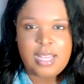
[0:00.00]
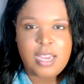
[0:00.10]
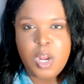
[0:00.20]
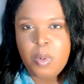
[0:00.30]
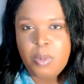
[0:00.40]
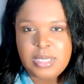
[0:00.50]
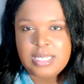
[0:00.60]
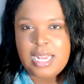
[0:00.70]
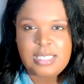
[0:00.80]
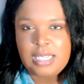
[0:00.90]
Like no one was
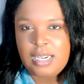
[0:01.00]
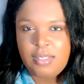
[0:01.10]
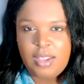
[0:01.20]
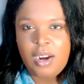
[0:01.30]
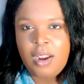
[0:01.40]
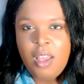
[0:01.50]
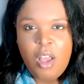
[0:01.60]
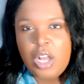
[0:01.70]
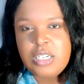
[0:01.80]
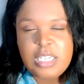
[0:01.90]
kind of sitting there
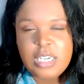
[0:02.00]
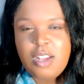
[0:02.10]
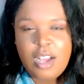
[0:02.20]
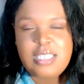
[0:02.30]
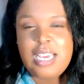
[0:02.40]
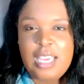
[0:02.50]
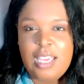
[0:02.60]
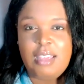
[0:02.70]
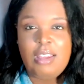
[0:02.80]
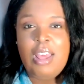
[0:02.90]
on TikTok
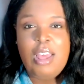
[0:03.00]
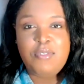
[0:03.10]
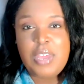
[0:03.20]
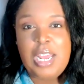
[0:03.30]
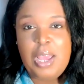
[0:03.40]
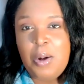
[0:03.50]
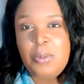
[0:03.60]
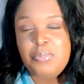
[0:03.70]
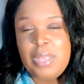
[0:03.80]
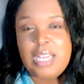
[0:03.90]
taking
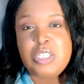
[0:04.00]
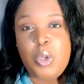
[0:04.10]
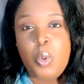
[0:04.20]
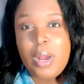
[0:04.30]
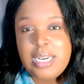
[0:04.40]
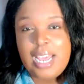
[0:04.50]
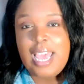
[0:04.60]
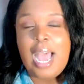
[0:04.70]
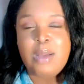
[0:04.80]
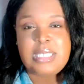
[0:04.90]
video until one
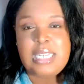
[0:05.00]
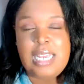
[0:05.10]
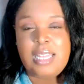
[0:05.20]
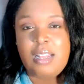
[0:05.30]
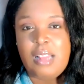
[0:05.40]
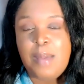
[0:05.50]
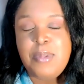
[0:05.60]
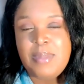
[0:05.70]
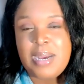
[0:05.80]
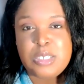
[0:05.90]
day I was sitting in the
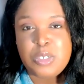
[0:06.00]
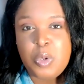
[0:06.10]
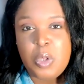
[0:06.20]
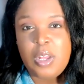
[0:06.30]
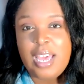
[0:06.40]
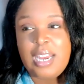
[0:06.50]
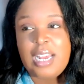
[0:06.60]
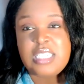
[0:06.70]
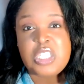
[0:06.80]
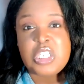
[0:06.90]
lobby of my school and I
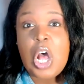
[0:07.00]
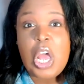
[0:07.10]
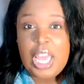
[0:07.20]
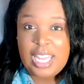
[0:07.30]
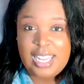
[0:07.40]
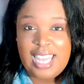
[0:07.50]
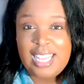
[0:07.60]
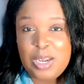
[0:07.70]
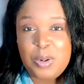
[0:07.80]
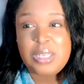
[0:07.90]
saw it.
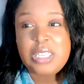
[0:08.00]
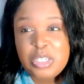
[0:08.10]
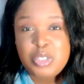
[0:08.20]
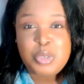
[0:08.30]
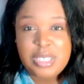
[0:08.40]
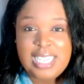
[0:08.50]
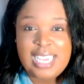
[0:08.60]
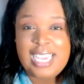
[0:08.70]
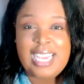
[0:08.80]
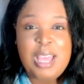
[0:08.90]
Like there were
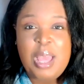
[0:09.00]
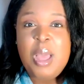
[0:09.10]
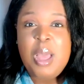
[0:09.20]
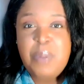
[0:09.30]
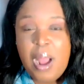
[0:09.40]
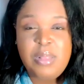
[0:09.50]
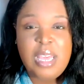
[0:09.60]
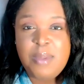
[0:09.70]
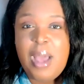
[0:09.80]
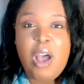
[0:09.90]
literally probably
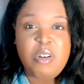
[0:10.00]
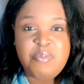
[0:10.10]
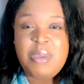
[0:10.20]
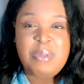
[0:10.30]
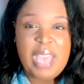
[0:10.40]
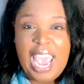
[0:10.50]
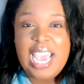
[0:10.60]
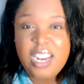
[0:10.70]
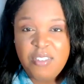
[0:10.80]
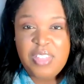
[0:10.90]
about maybe
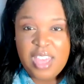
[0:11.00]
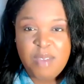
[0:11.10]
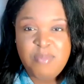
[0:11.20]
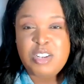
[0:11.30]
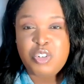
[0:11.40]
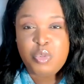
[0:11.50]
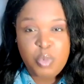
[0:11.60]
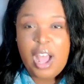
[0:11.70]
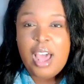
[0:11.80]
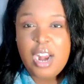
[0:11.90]
8 of them that
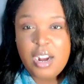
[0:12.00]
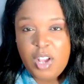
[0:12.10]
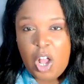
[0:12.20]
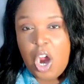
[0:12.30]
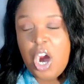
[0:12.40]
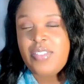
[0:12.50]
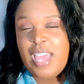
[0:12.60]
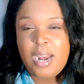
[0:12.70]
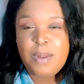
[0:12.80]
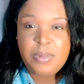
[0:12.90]
got out of a car. They
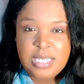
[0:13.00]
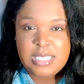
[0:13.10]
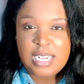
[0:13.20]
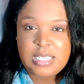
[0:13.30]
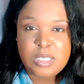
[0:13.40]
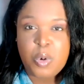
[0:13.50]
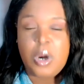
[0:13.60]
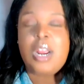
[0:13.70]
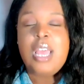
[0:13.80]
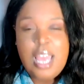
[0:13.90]
had a police
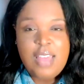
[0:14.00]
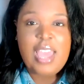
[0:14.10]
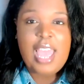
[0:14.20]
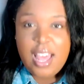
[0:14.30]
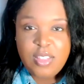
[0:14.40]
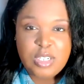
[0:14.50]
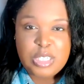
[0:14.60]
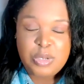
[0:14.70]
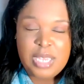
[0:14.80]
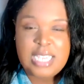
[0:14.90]
escort. They had their
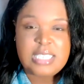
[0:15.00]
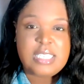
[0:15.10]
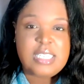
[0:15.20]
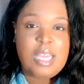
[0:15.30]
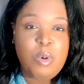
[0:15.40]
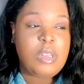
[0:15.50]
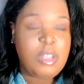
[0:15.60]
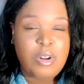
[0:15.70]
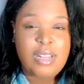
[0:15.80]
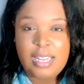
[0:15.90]
suitcases and they were
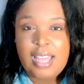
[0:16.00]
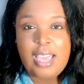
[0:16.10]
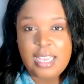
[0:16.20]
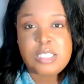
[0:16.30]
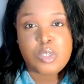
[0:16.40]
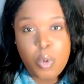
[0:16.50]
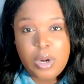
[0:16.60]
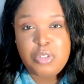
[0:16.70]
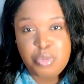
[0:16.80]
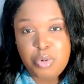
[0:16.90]
literally like
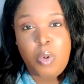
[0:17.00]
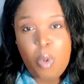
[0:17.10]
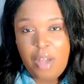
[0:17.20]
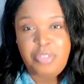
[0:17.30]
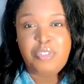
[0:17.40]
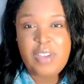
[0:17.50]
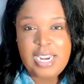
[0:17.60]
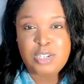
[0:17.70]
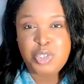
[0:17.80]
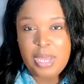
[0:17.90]
escorted through to walk through
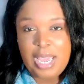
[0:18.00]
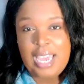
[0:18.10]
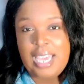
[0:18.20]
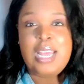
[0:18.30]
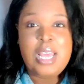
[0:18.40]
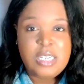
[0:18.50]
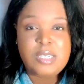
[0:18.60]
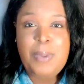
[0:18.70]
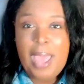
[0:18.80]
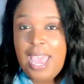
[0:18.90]
financial aid
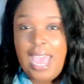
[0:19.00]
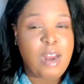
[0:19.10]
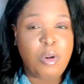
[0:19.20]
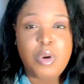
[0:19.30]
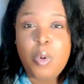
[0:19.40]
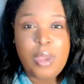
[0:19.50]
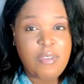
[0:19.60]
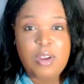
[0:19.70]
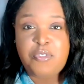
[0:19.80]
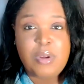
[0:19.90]
to pay. I don't know if
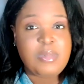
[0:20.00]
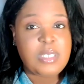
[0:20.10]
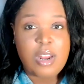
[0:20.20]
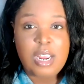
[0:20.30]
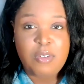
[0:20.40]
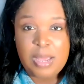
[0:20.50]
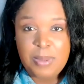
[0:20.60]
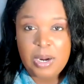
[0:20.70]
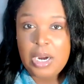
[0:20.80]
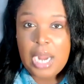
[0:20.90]
they're from Saudi
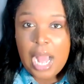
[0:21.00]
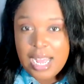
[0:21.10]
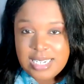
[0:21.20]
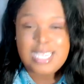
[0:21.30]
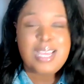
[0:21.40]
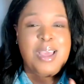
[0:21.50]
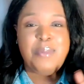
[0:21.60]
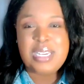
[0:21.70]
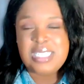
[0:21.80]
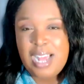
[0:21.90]
Arabia or not,
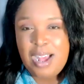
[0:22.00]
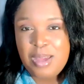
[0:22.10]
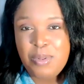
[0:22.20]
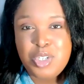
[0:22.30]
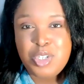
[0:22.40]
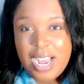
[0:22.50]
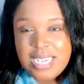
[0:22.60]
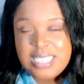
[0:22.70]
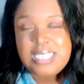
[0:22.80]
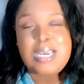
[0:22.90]
based on how they were
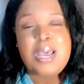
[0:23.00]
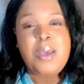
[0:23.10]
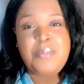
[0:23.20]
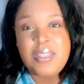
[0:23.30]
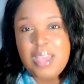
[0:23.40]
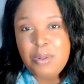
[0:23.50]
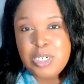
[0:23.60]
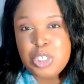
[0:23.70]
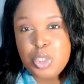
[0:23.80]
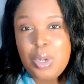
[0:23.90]
dressed, but they were
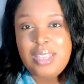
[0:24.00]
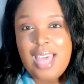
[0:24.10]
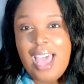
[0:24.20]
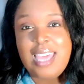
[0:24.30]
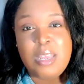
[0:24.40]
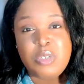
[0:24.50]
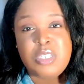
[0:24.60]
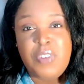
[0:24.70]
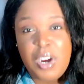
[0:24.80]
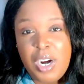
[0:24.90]
doing that and it was
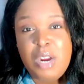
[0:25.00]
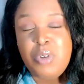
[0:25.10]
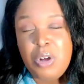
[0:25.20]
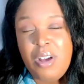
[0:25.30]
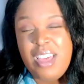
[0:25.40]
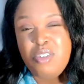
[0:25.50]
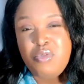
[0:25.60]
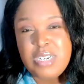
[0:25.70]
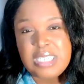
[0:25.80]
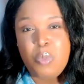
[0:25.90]
very real. And the
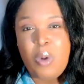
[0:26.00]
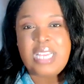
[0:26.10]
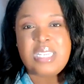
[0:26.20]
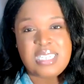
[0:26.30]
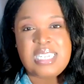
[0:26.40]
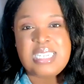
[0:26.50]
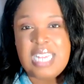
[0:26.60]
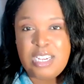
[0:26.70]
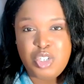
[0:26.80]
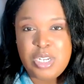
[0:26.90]
reason why is because of
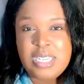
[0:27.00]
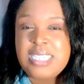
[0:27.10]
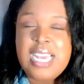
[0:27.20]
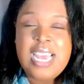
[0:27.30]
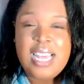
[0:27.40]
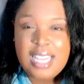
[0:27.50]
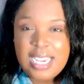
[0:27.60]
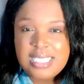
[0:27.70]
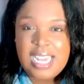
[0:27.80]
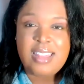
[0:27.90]
sanctions.
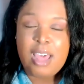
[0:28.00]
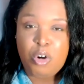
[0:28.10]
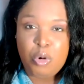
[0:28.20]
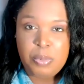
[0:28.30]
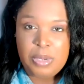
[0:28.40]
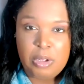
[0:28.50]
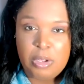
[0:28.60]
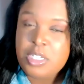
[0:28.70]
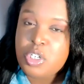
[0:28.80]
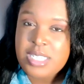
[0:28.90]
Things like that are
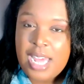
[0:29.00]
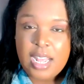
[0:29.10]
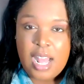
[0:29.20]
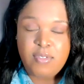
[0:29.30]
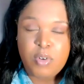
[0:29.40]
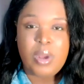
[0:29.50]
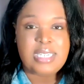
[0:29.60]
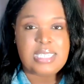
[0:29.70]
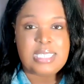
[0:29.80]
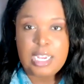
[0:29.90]
real. To just kind of cover what
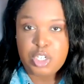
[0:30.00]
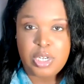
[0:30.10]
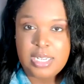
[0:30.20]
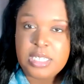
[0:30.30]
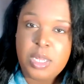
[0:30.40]
a sanction is.